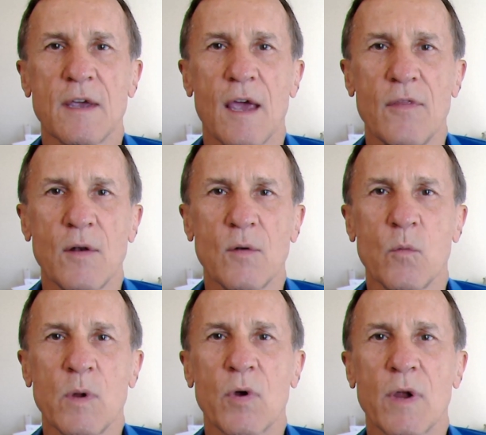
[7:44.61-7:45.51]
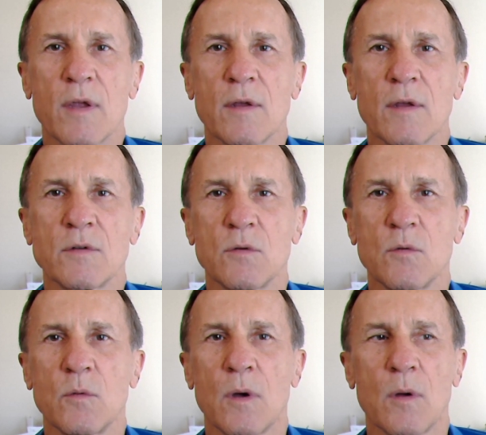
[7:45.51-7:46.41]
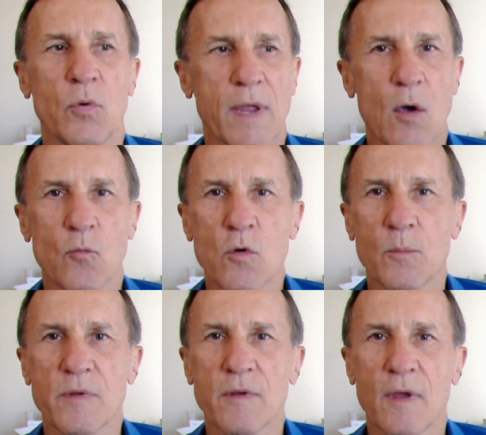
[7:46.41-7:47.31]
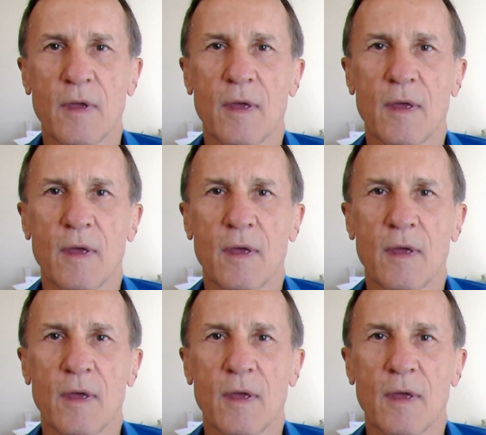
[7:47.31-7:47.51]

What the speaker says: And then we break into breakout rooms,